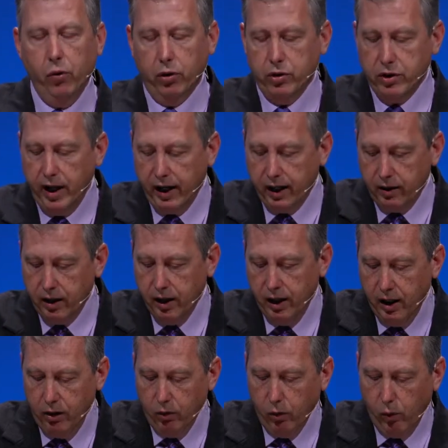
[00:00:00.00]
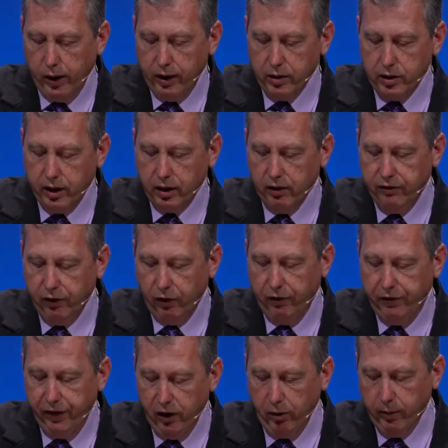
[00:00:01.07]
Second, we're witnessing the
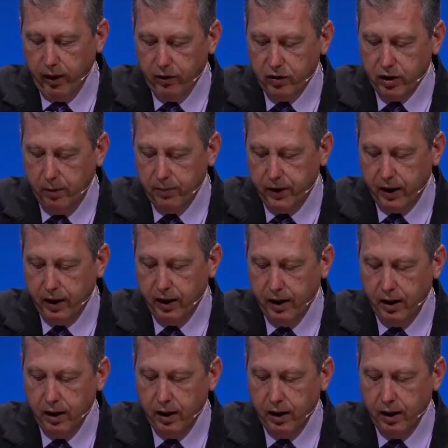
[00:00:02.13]
fulfillment of something